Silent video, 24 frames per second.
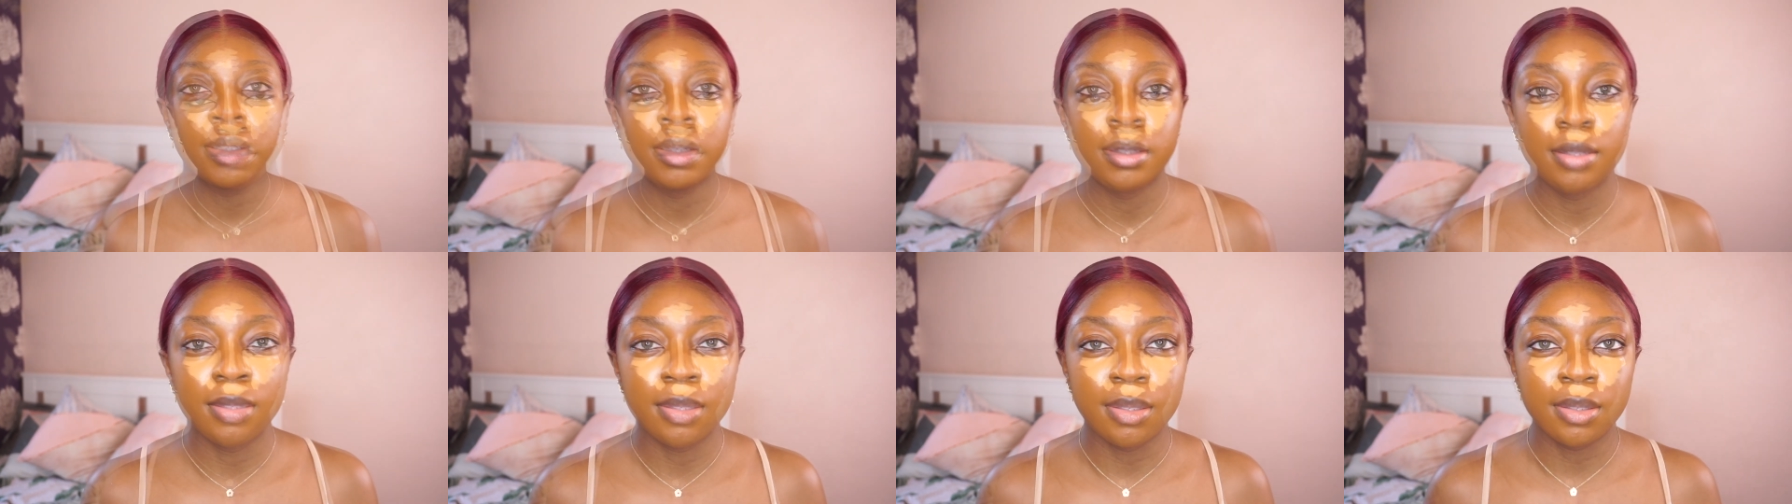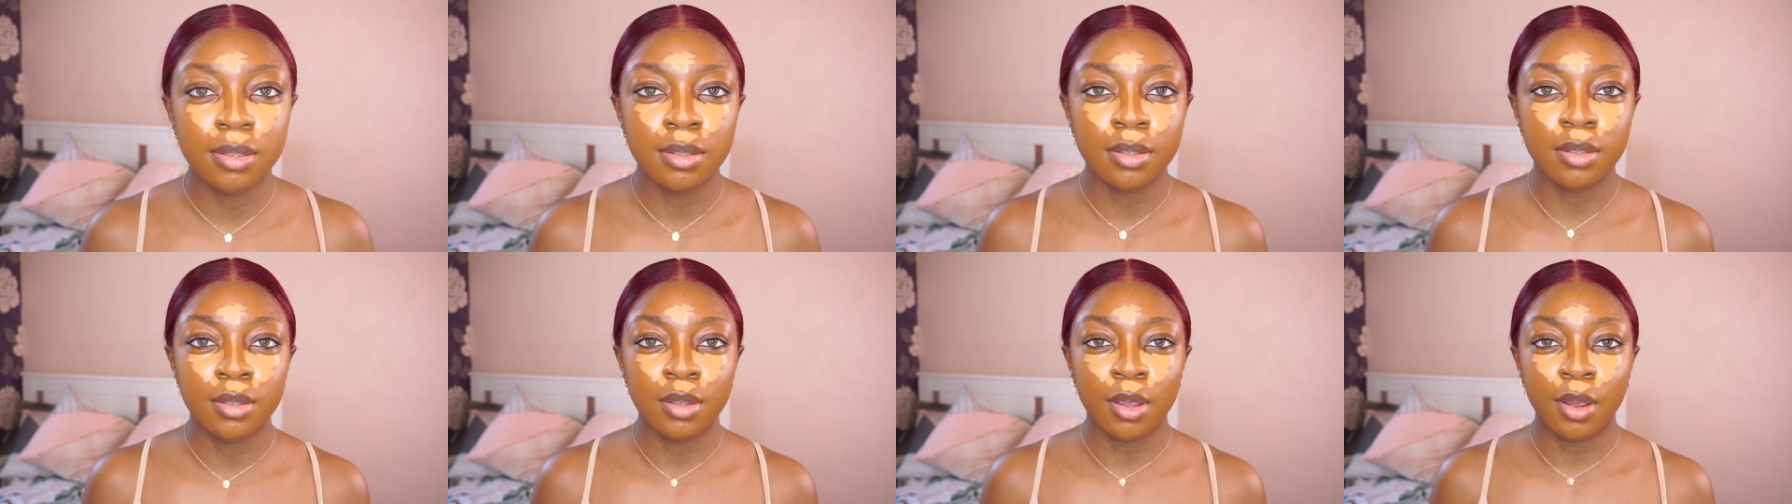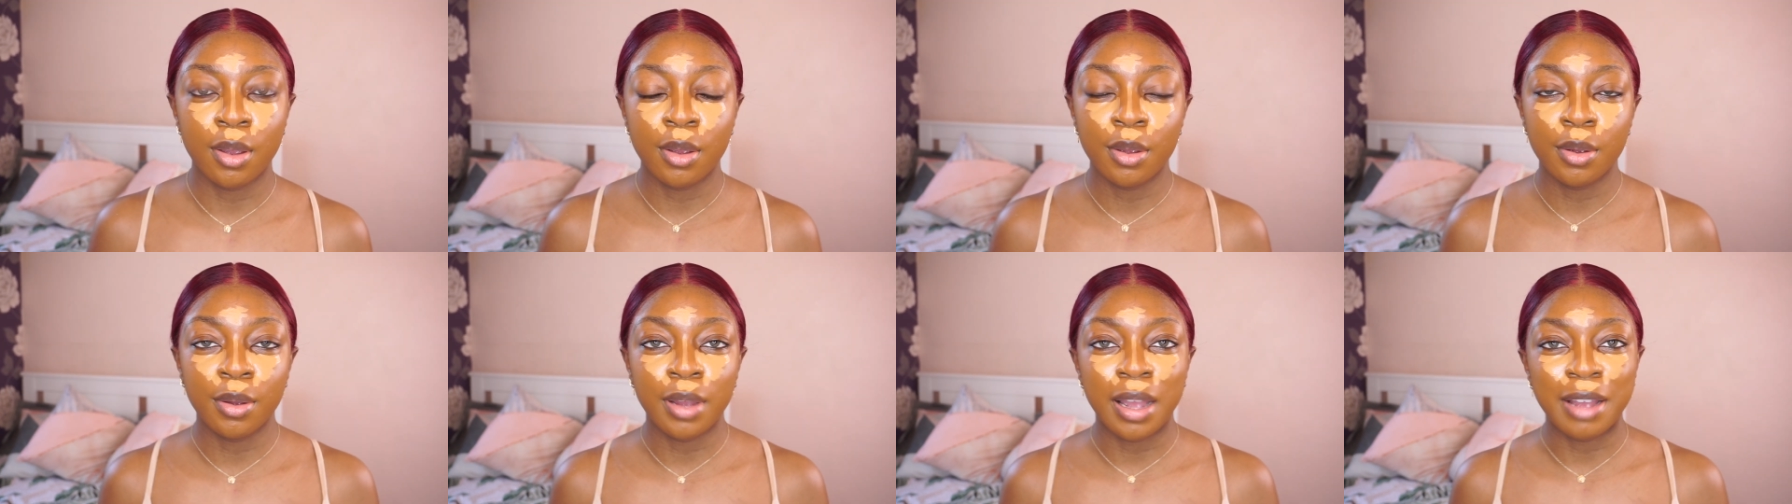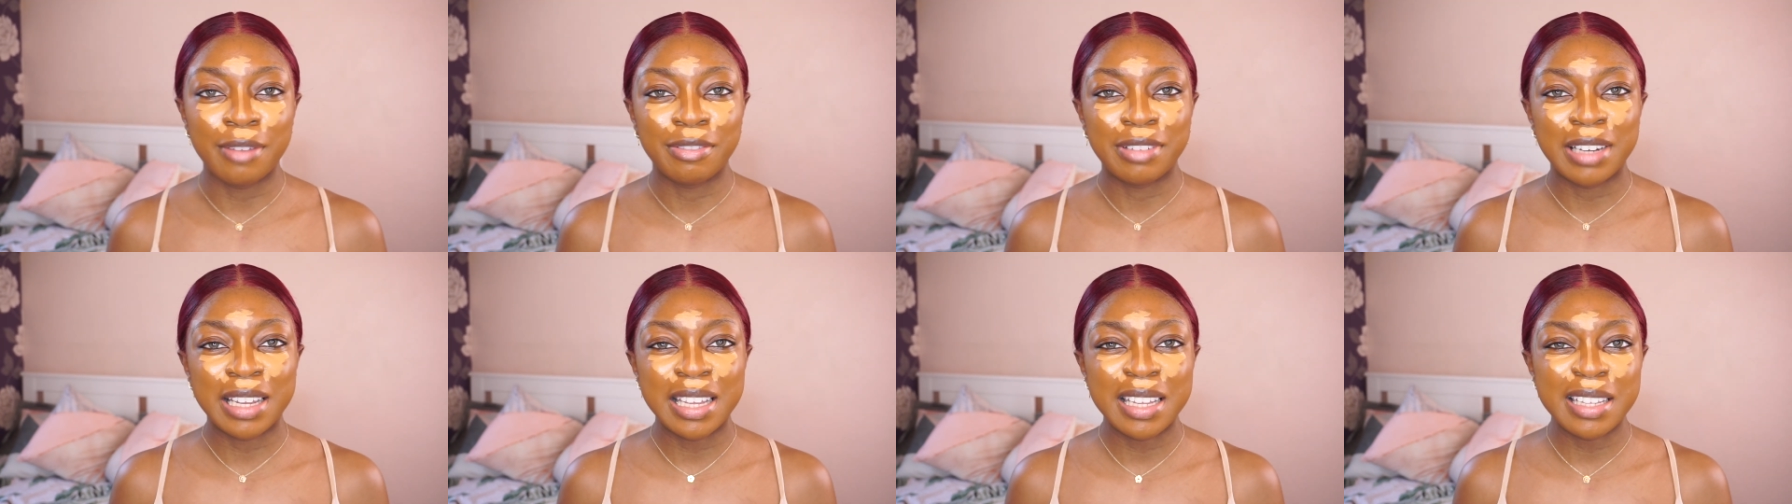So I've
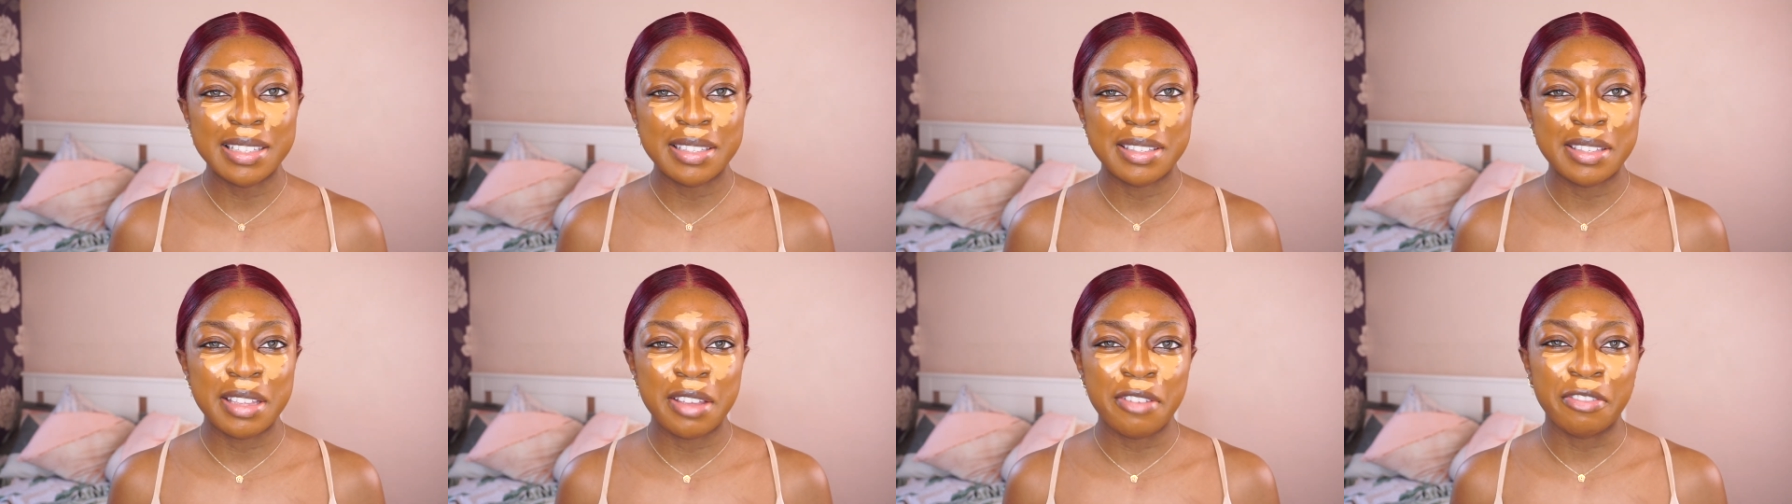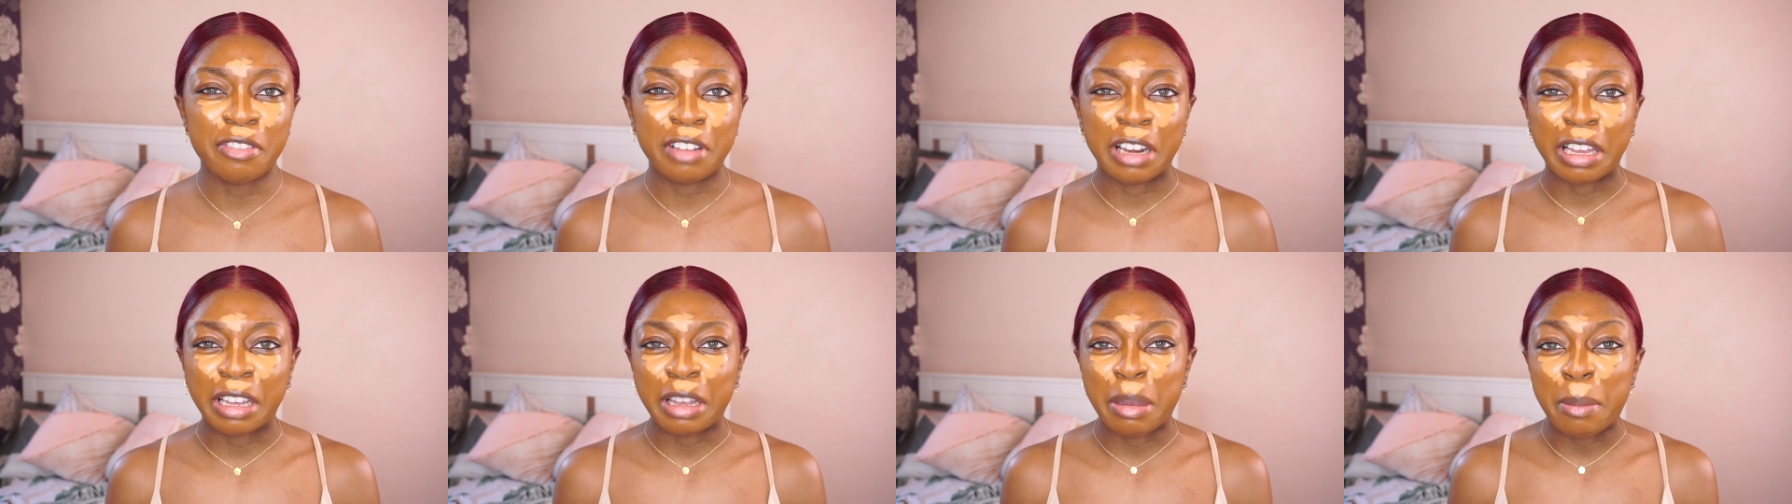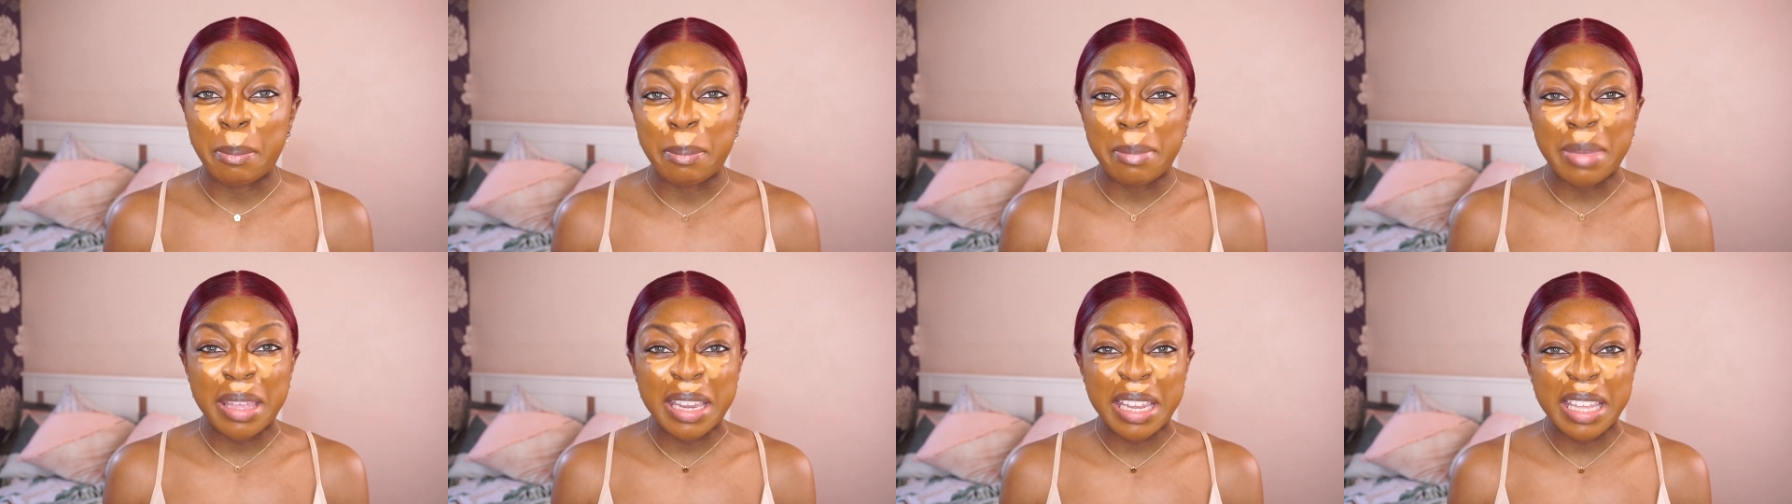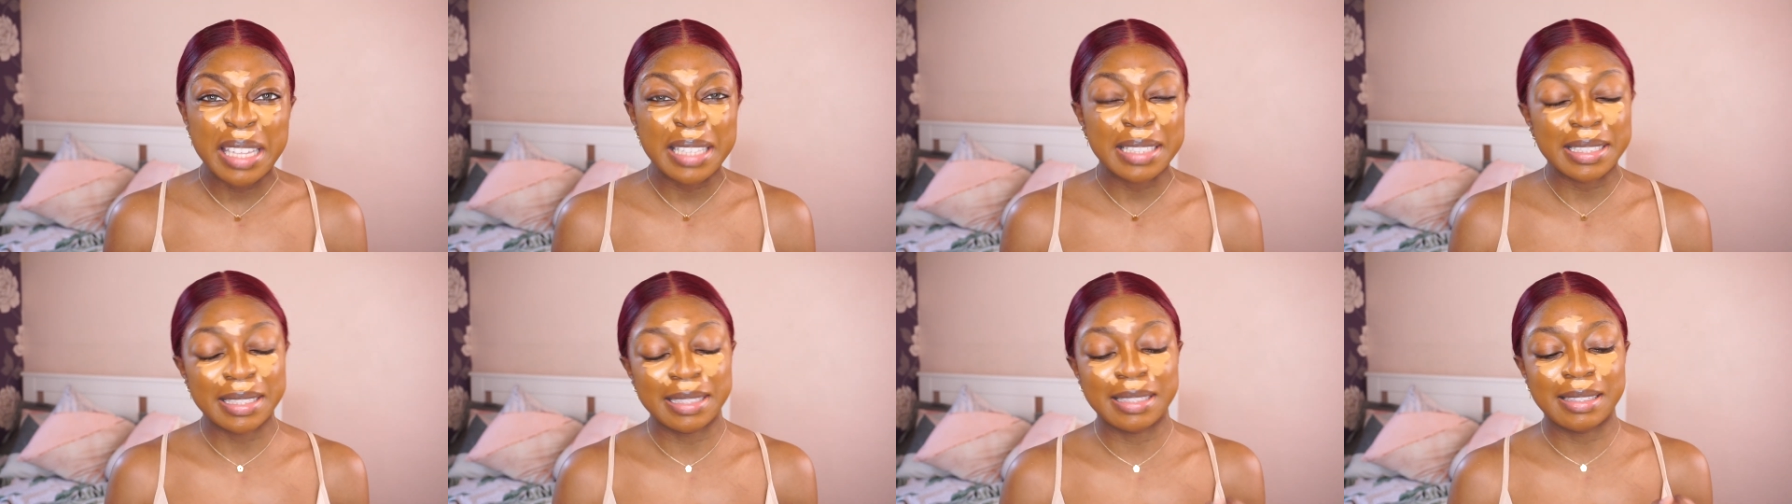let it sit for like a
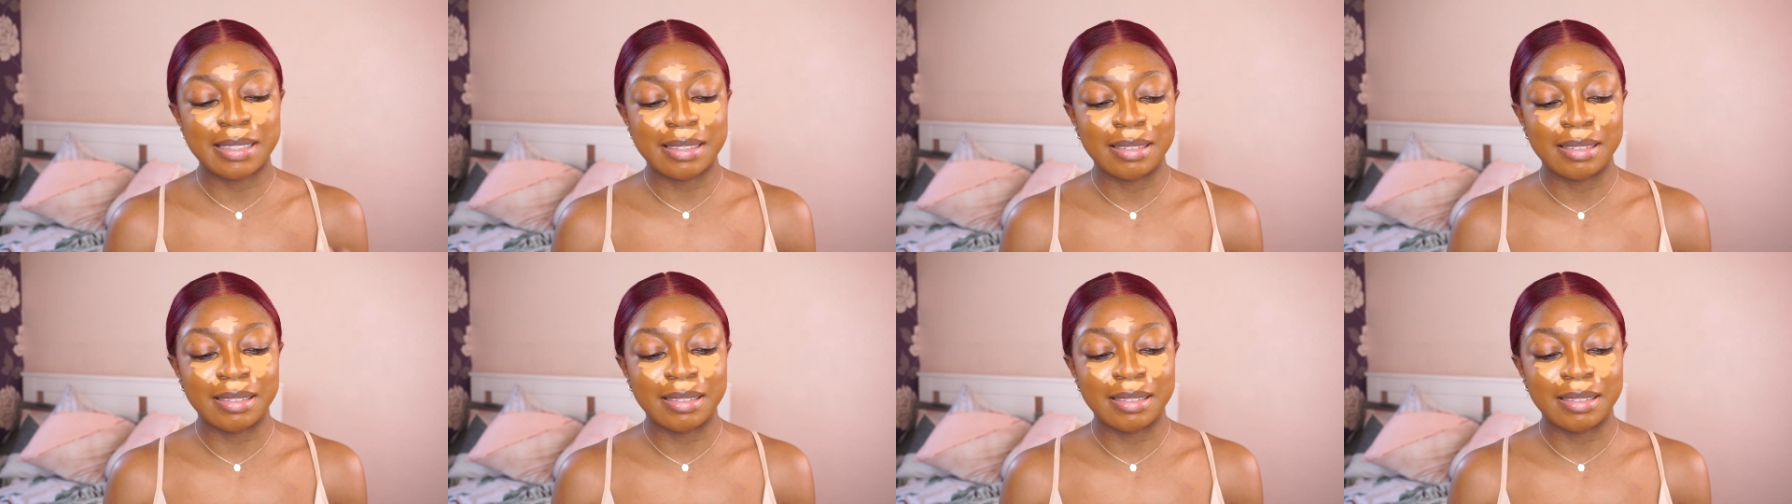minute.